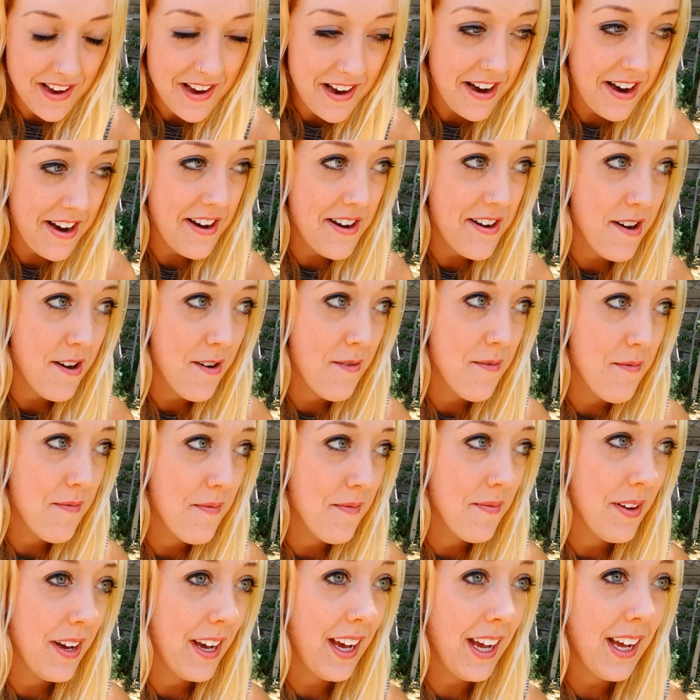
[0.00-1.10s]
I
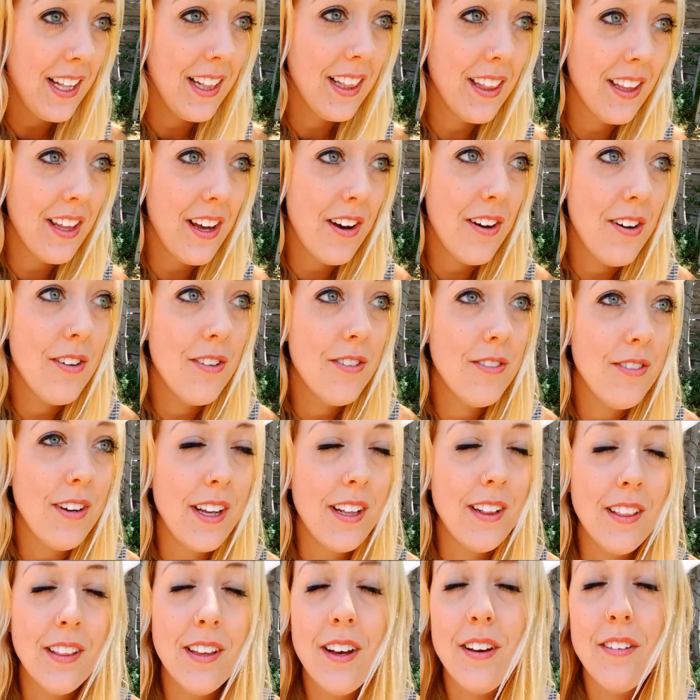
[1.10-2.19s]

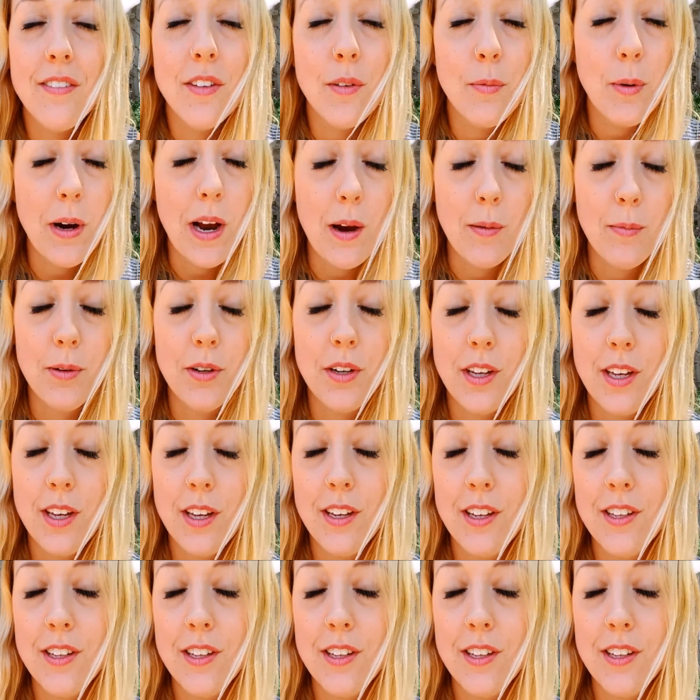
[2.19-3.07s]
love the property.